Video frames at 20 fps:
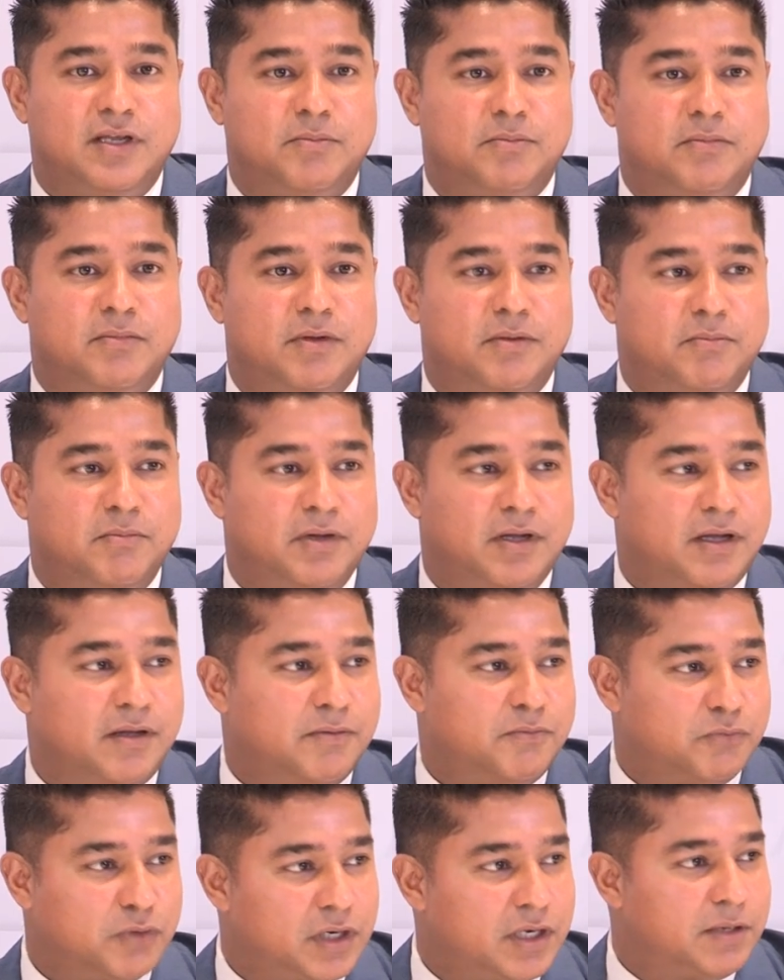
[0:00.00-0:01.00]
I'm
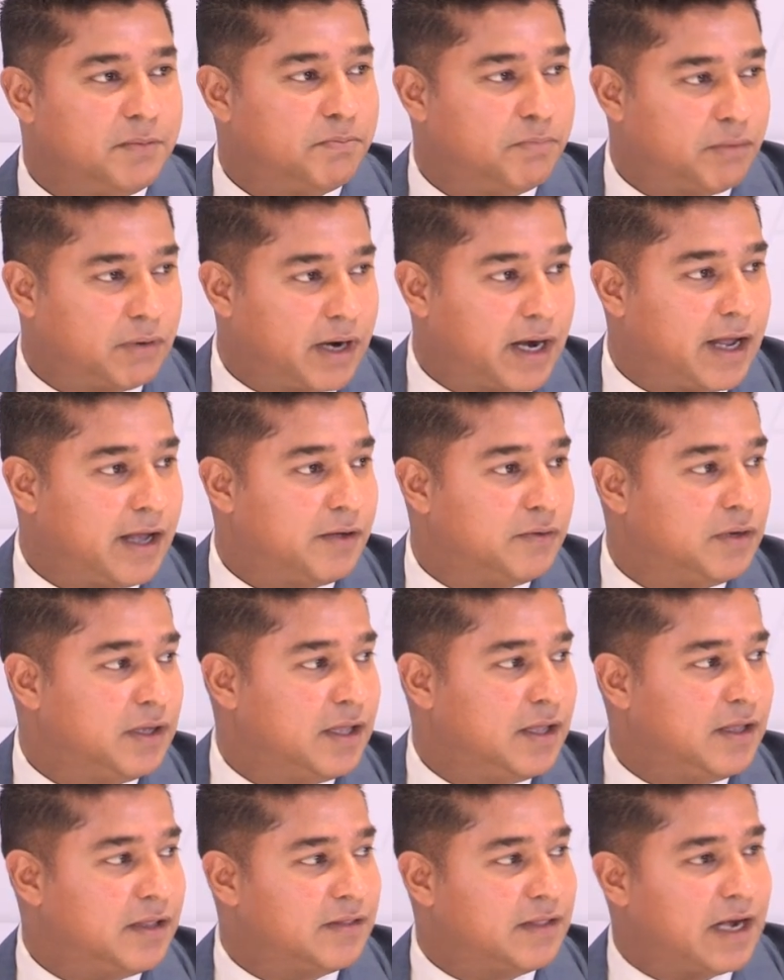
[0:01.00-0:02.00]
really proud
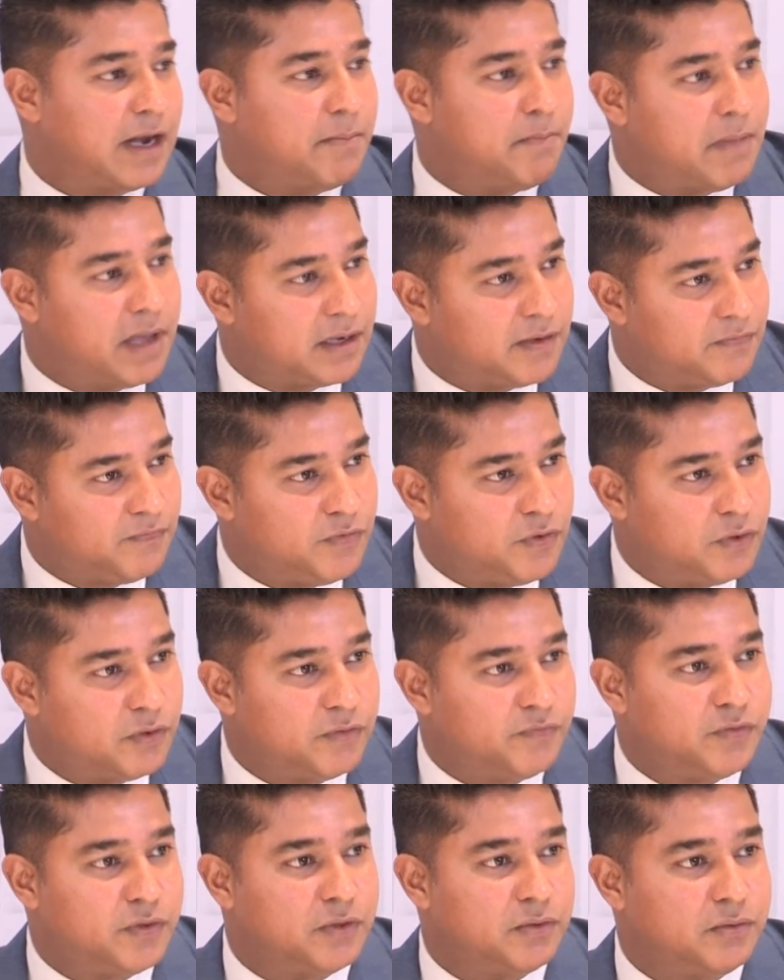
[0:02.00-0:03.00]
that I met few
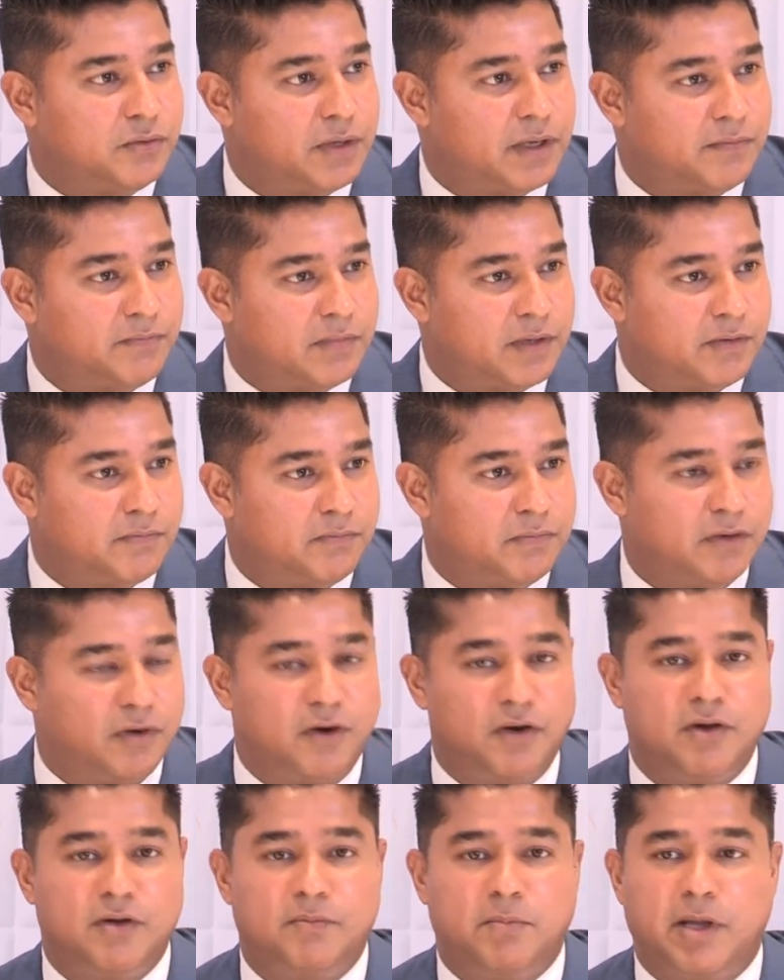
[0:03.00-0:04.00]
of you and have
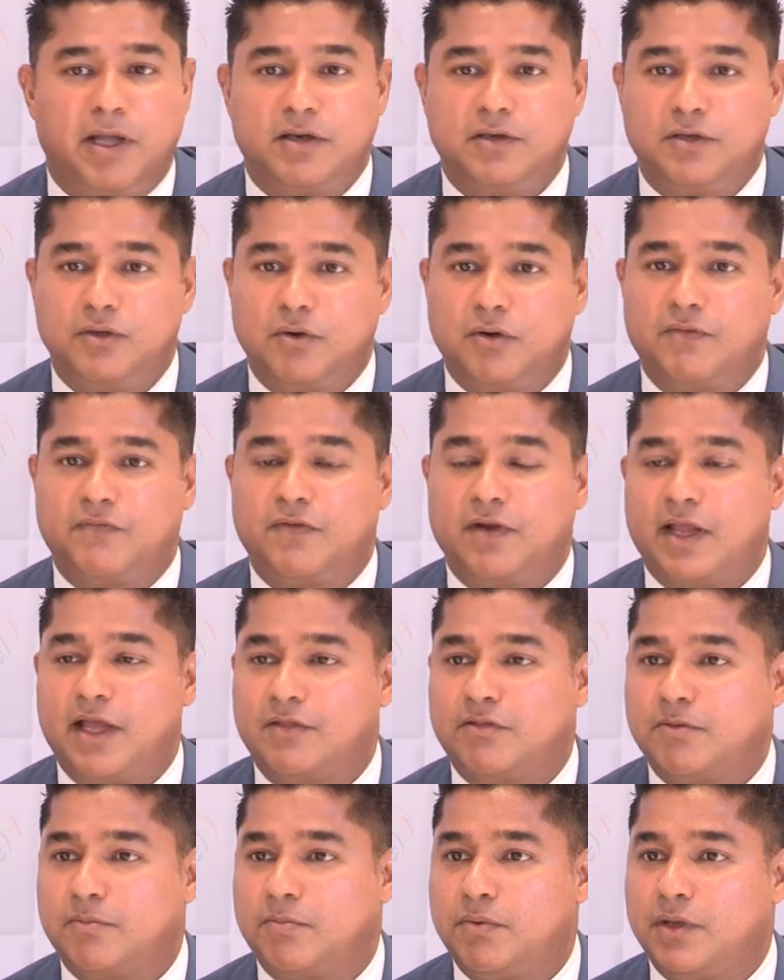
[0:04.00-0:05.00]
learned about your
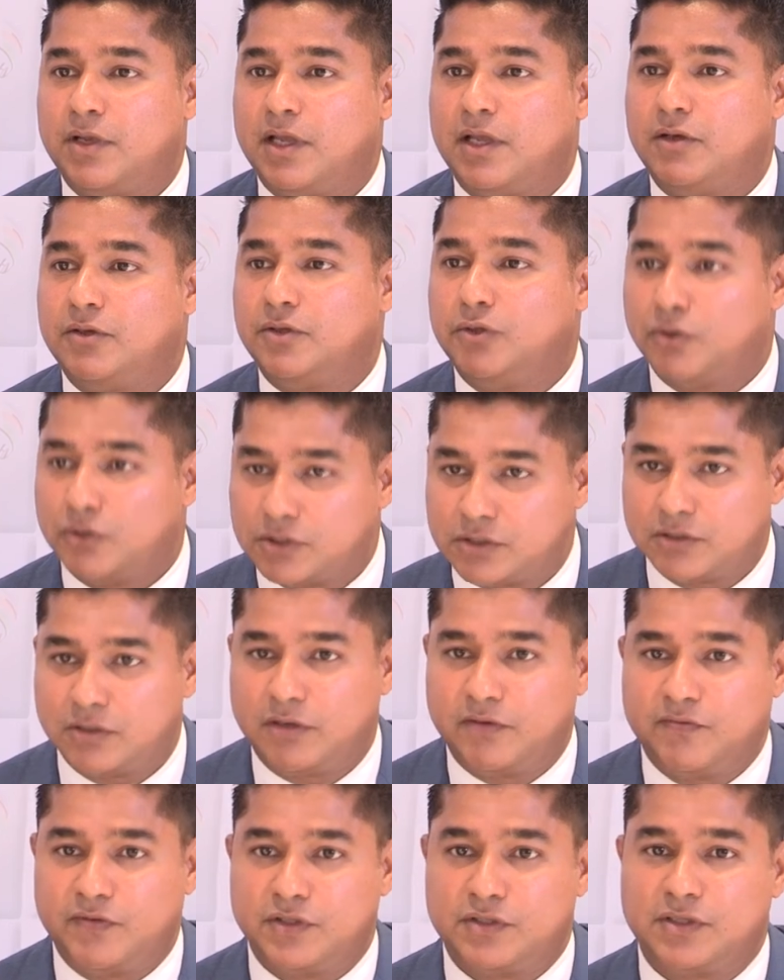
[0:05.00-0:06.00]
philanthropy and your
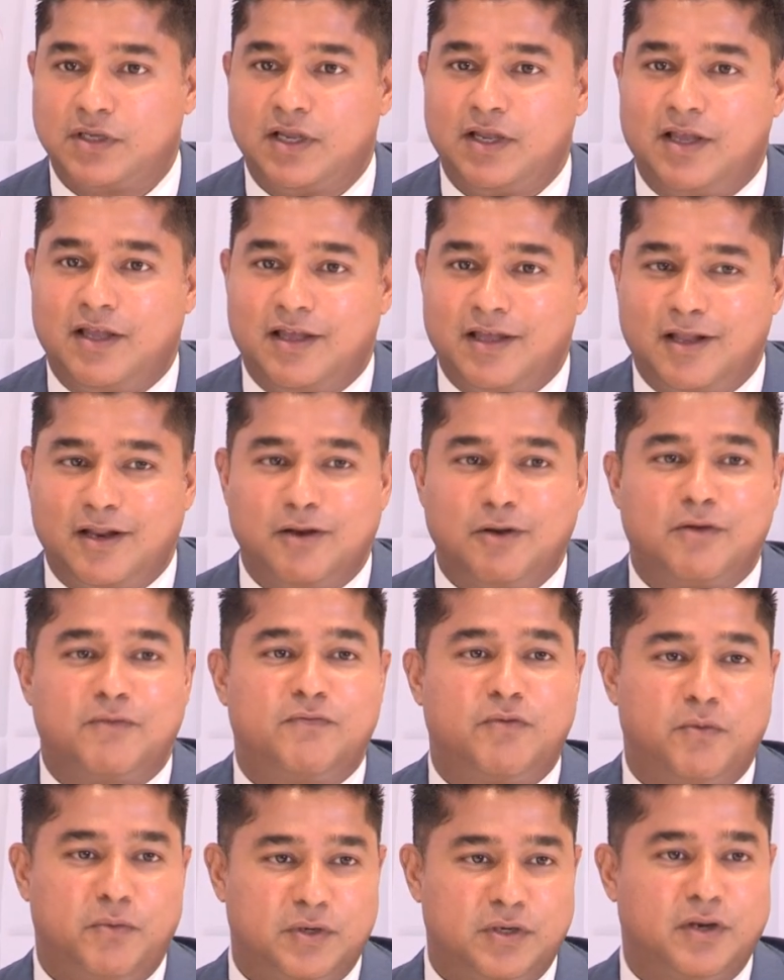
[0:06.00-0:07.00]
service. And I
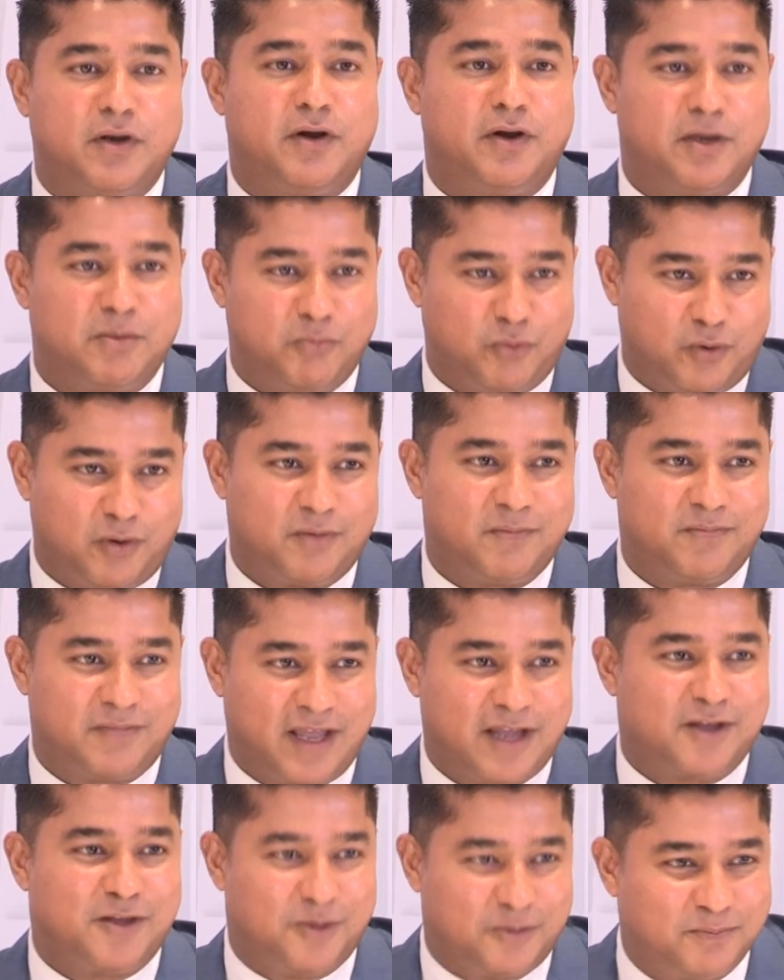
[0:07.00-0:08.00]
look forward to learning more.
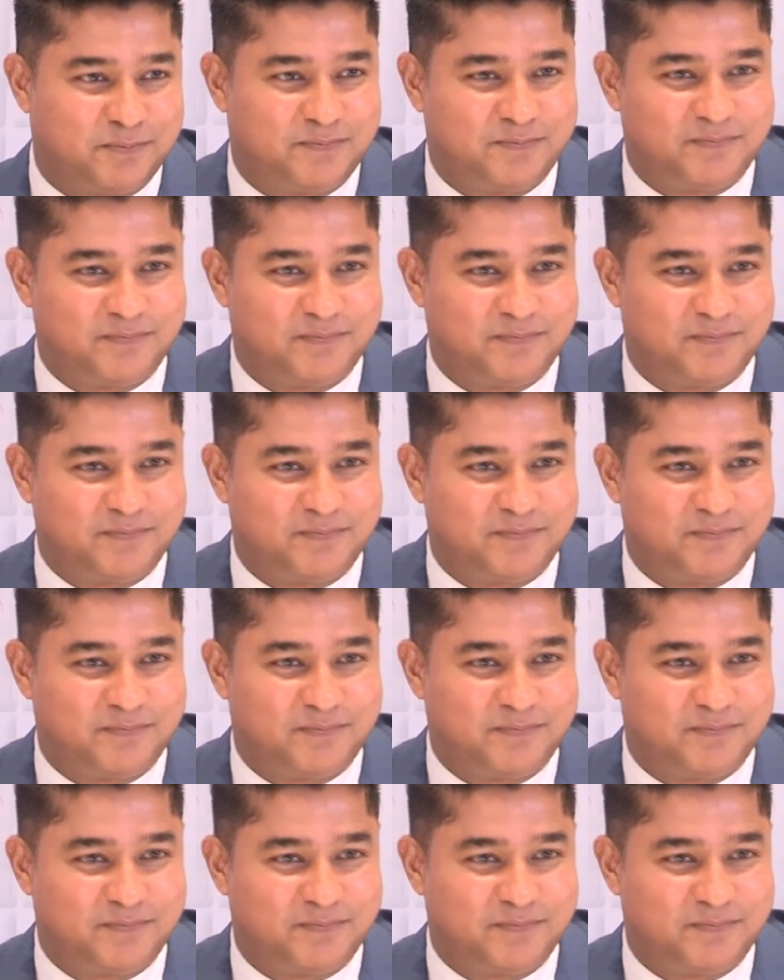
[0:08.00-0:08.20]
Thank you.